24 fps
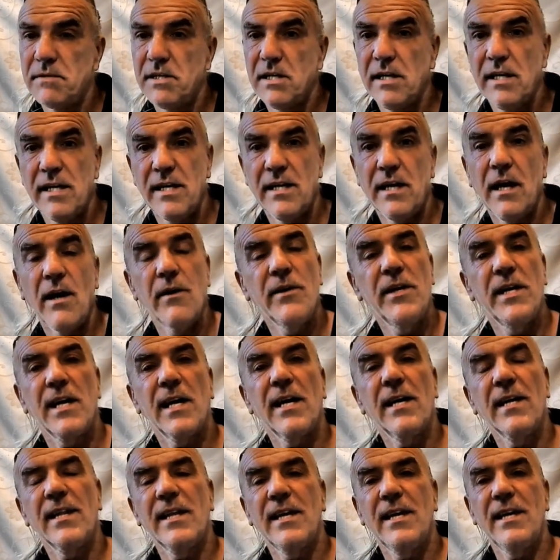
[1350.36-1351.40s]
You're
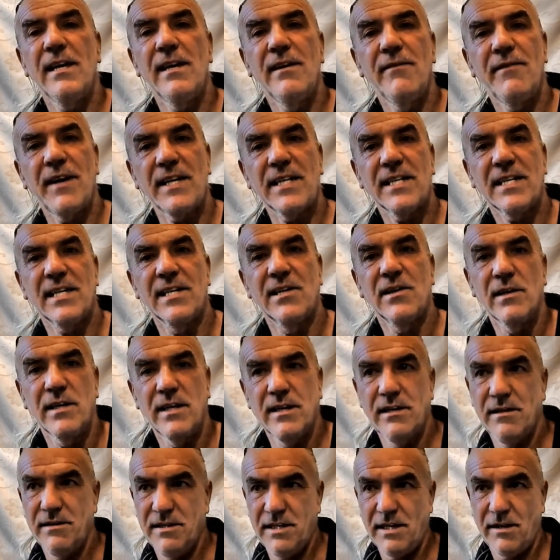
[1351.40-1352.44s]
like the Vatican, are
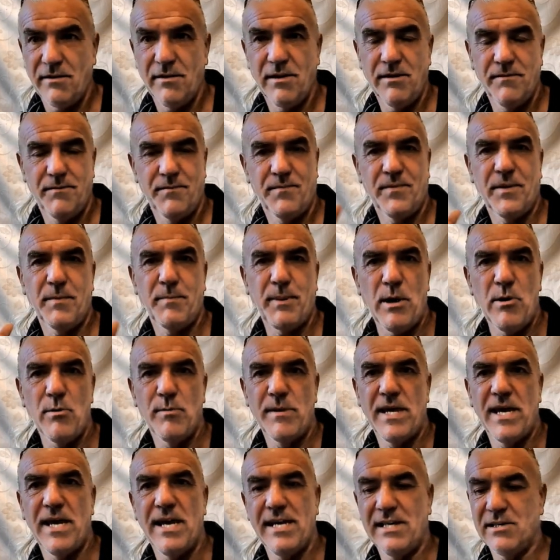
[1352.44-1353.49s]
you? You know, the Pope
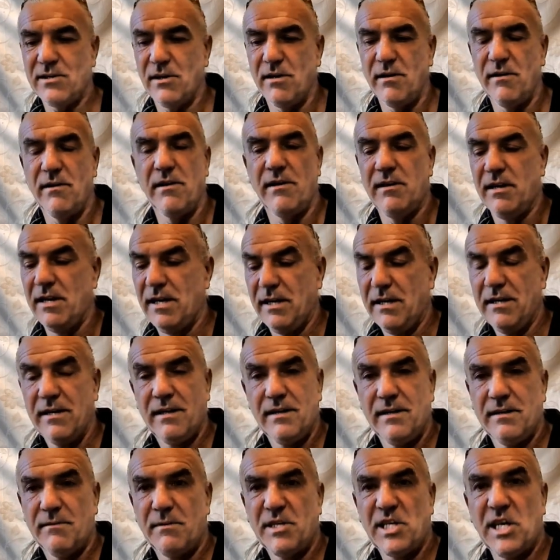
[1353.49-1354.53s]
there, he's got a...
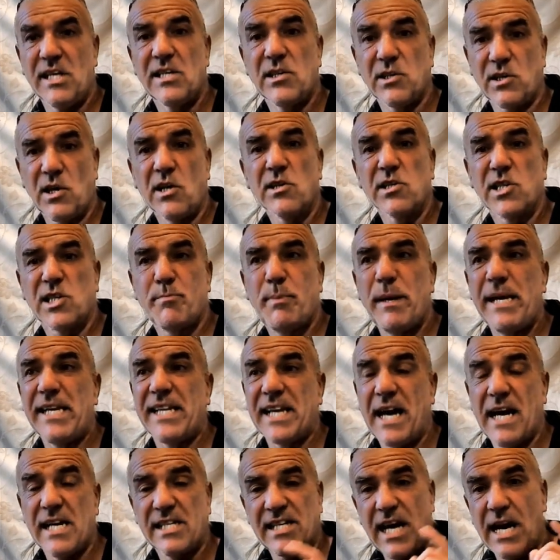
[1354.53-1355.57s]
It's on speed
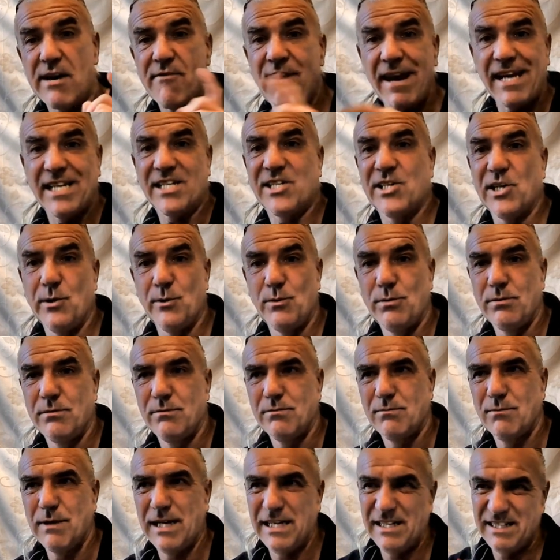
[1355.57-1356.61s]
dial, direct to,
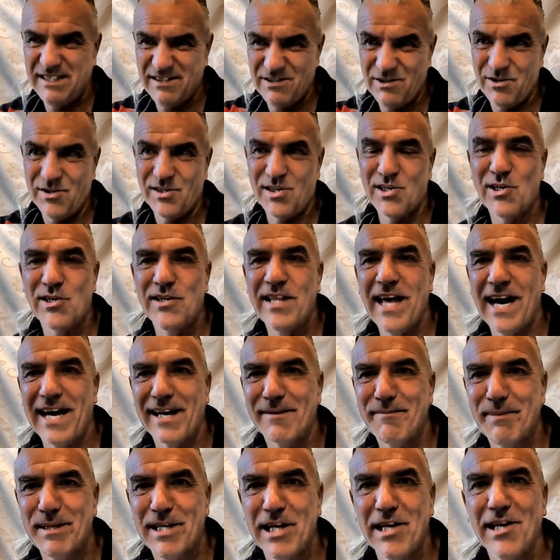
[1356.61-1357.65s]
well, not
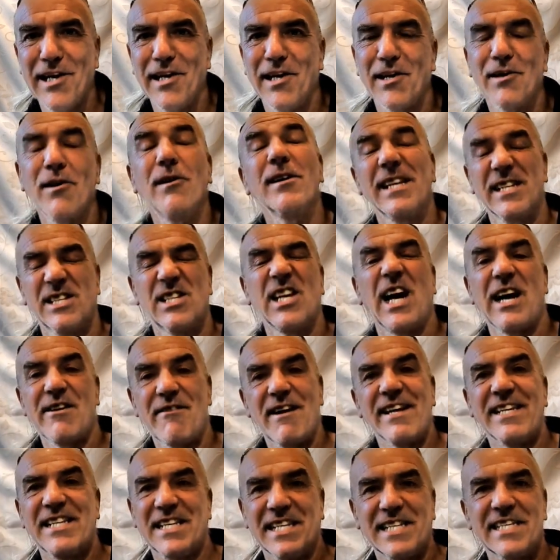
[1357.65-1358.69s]
that particular god, it's
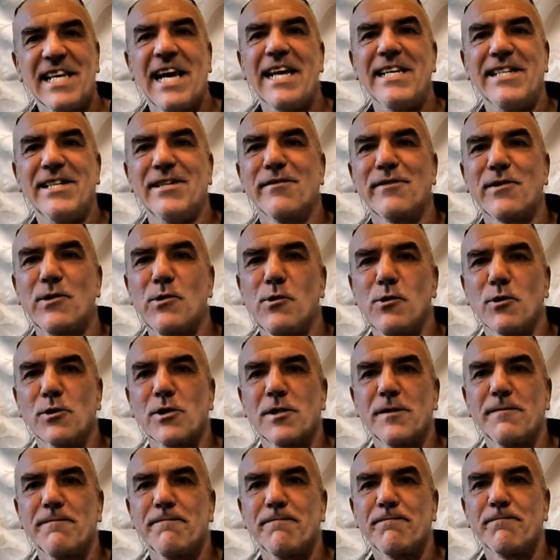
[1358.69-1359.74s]
direct to Satan, of
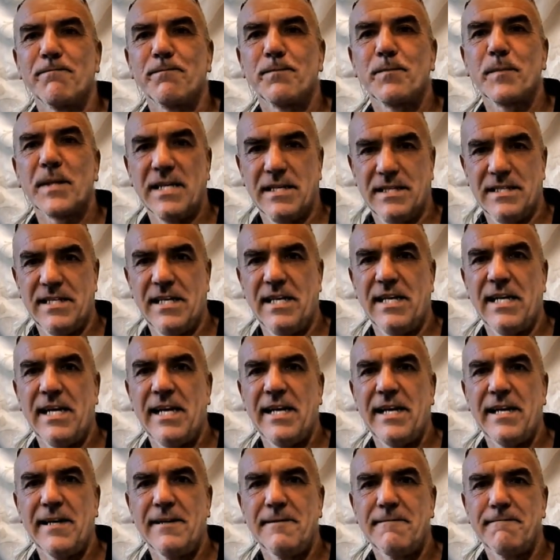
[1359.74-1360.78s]
course. See you
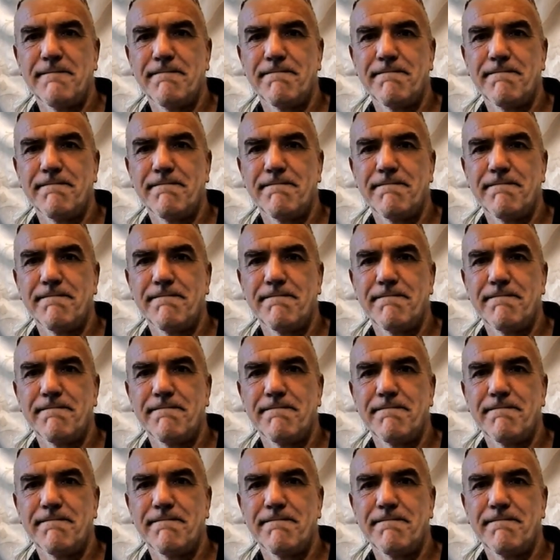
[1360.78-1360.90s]
later.